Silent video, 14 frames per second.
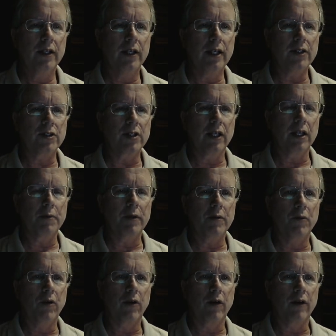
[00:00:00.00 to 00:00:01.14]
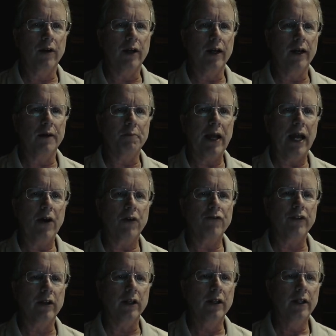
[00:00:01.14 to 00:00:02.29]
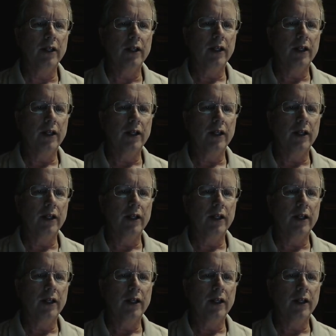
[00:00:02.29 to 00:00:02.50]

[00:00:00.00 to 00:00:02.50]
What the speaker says: is a little bit more powerful.